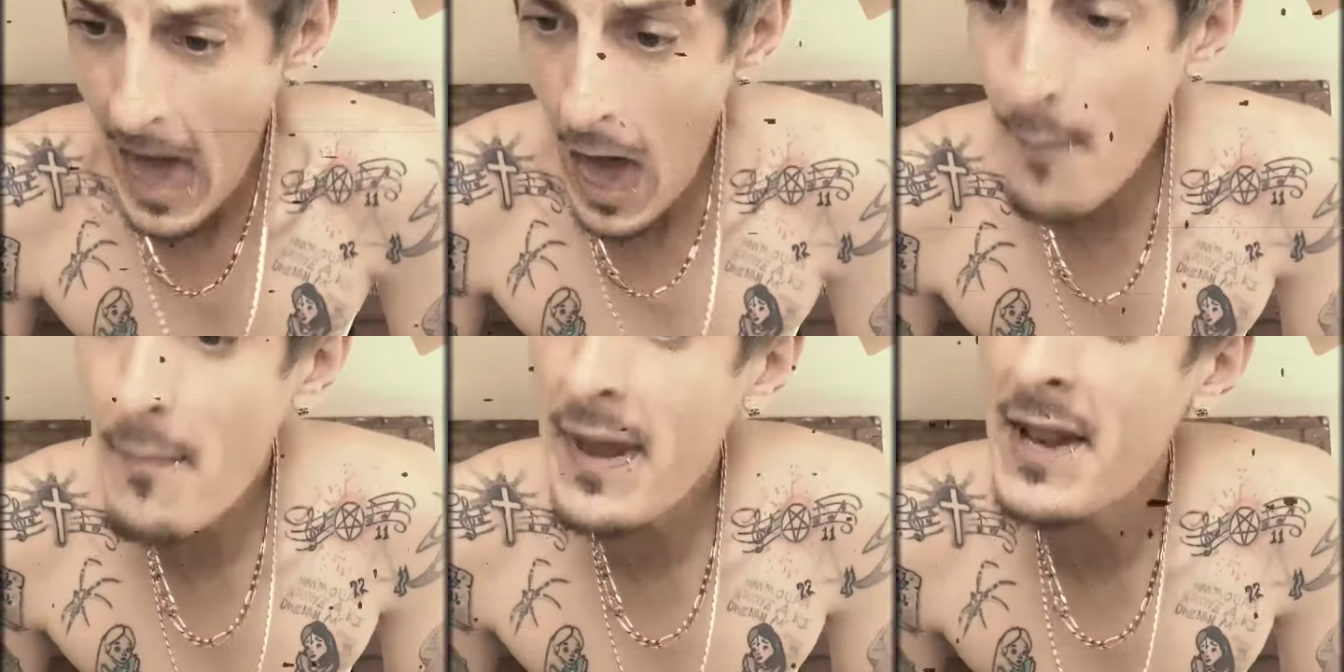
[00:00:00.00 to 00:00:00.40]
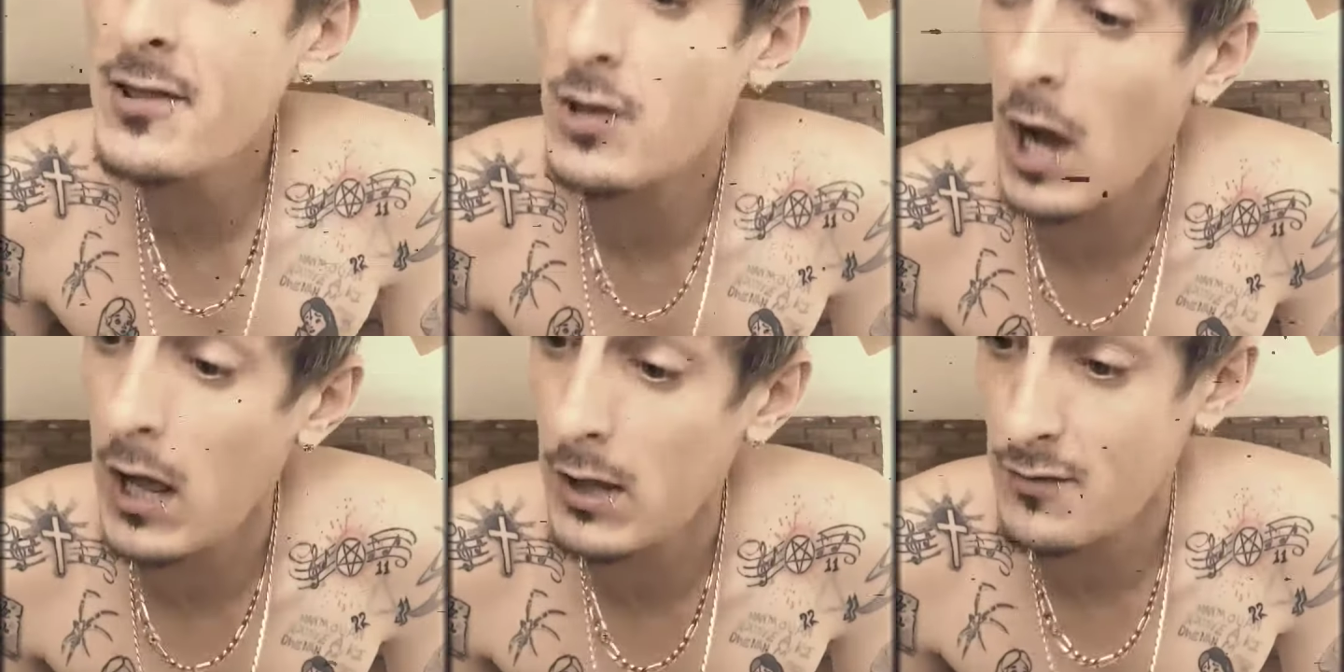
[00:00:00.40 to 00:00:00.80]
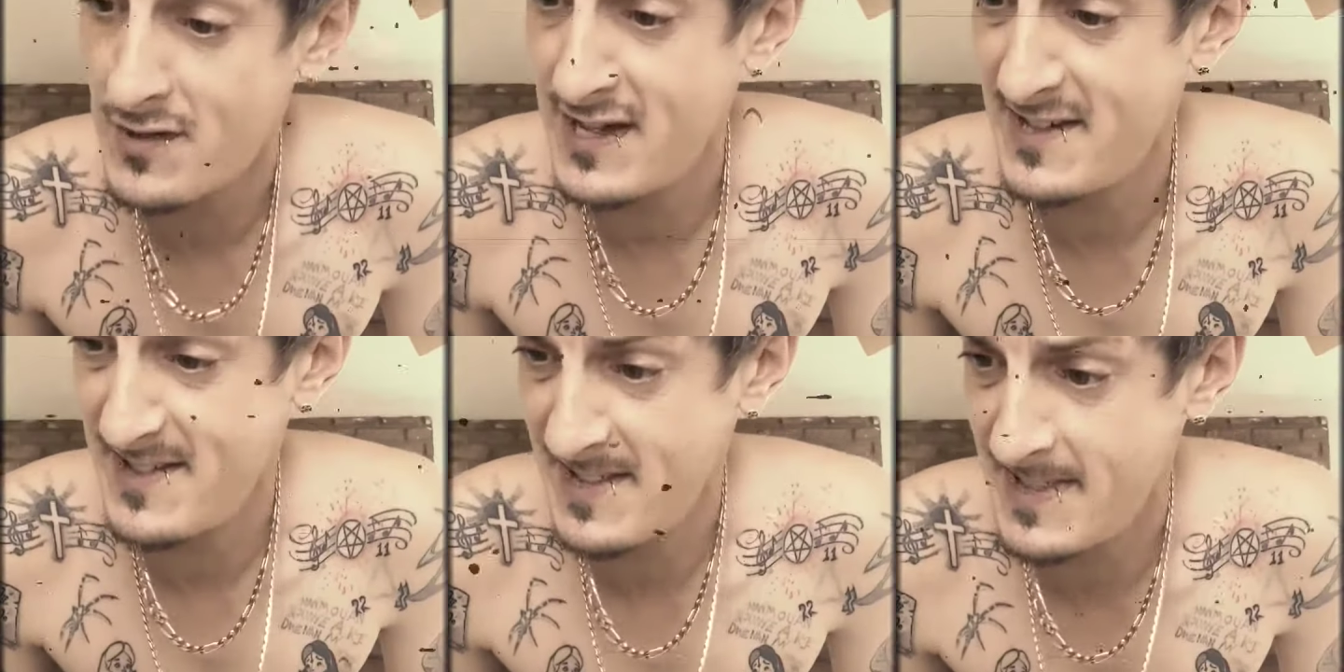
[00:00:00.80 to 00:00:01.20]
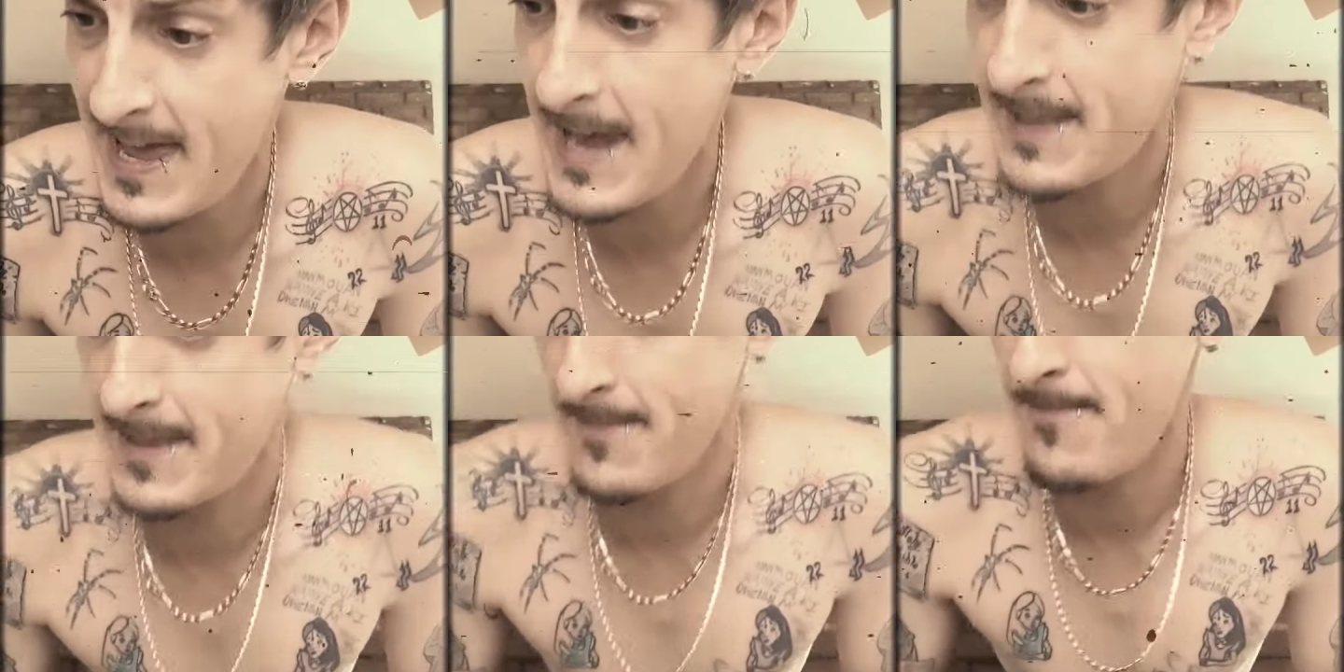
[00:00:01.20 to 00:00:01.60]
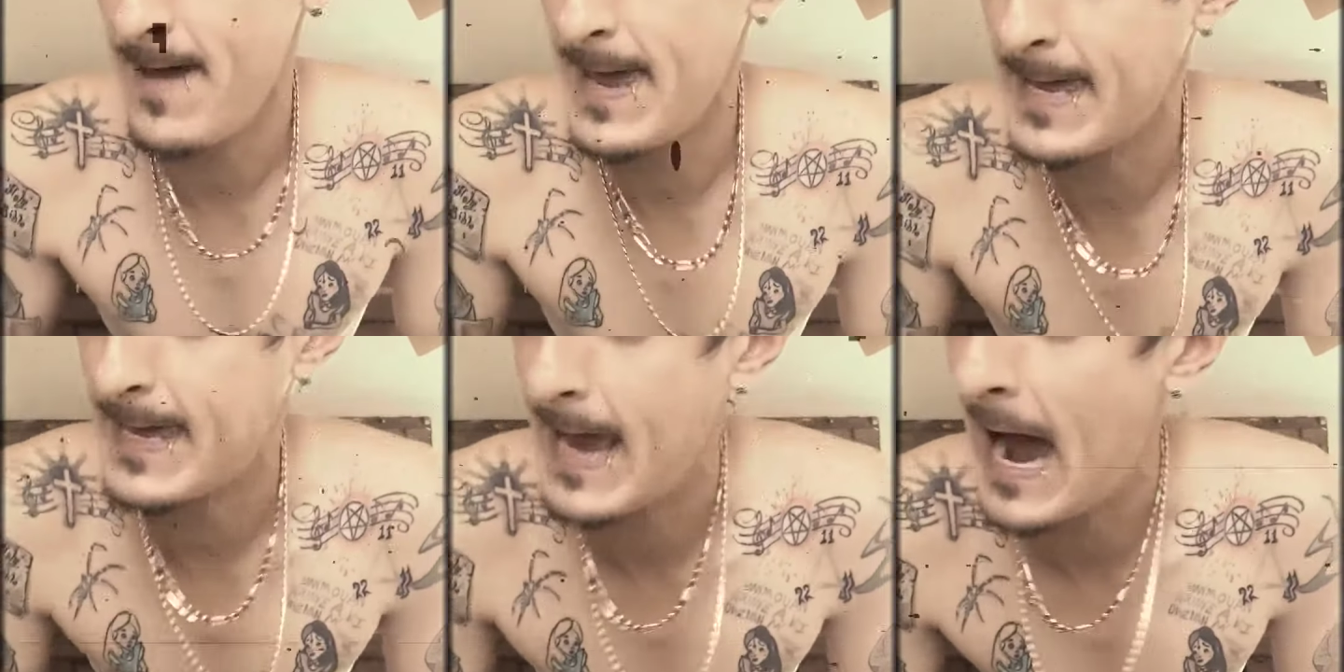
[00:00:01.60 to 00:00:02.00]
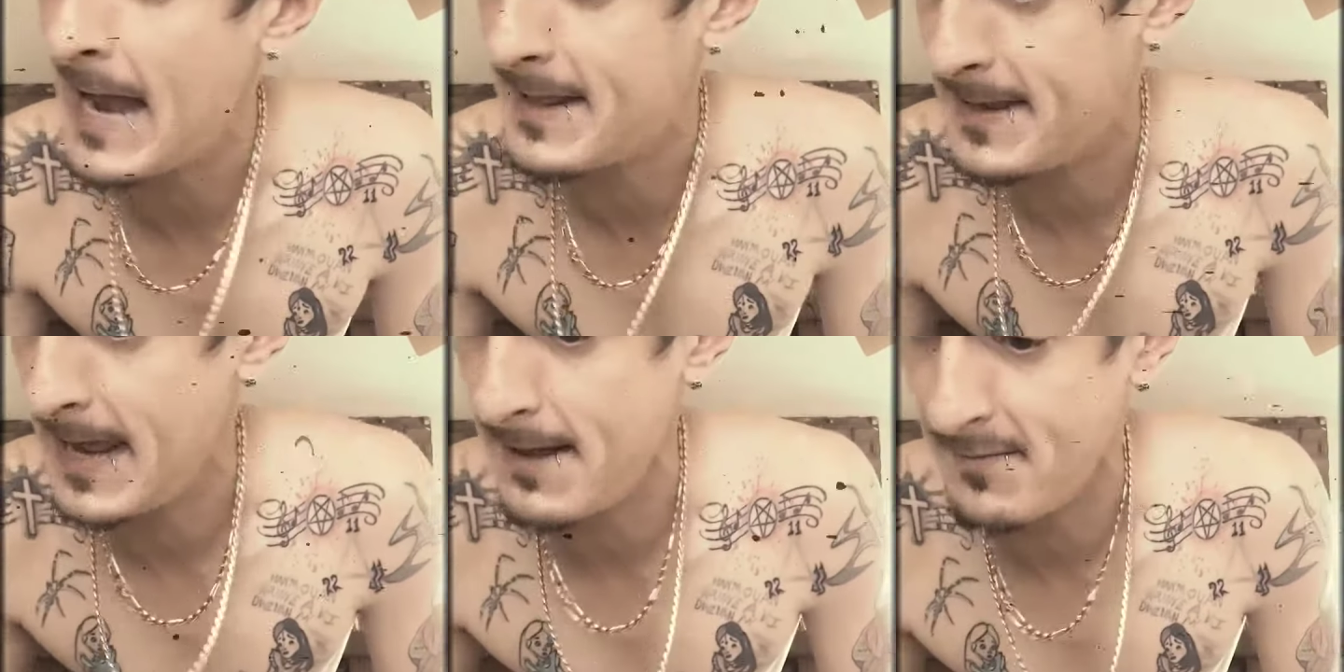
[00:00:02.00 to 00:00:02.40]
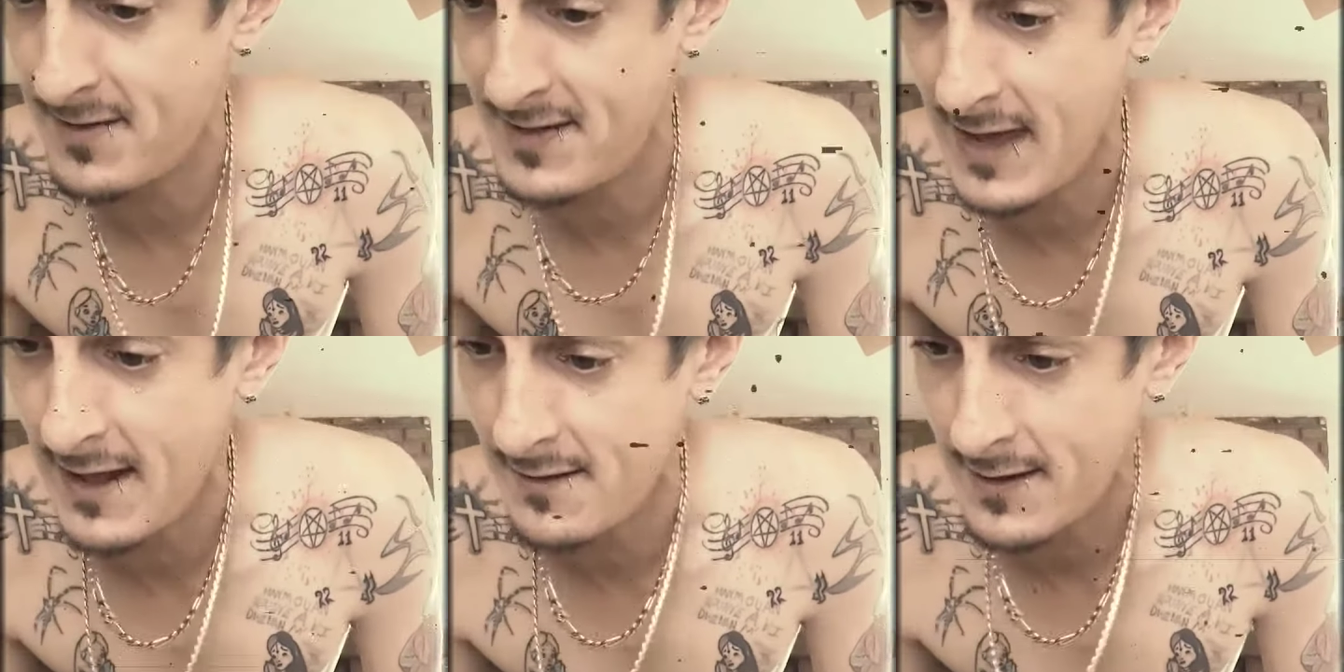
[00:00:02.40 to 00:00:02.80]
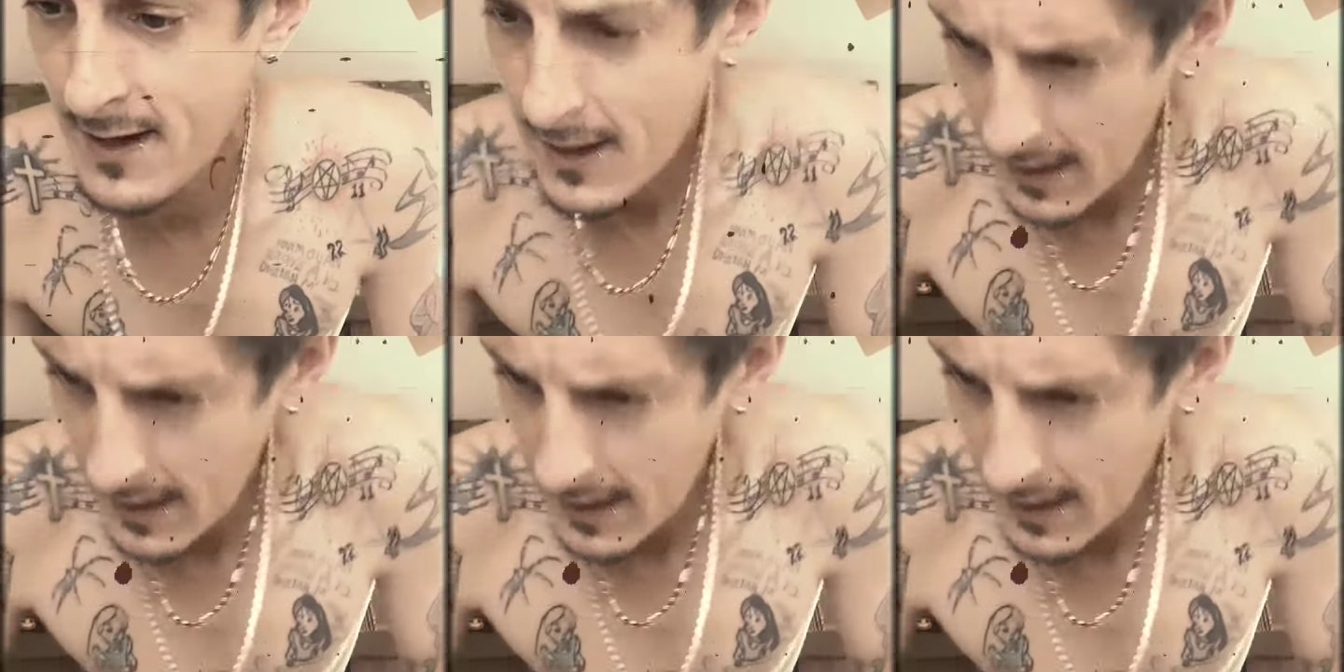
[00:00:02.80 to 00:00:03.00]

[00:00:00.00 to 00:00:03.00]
How many dollars does it take to make goddamn sense?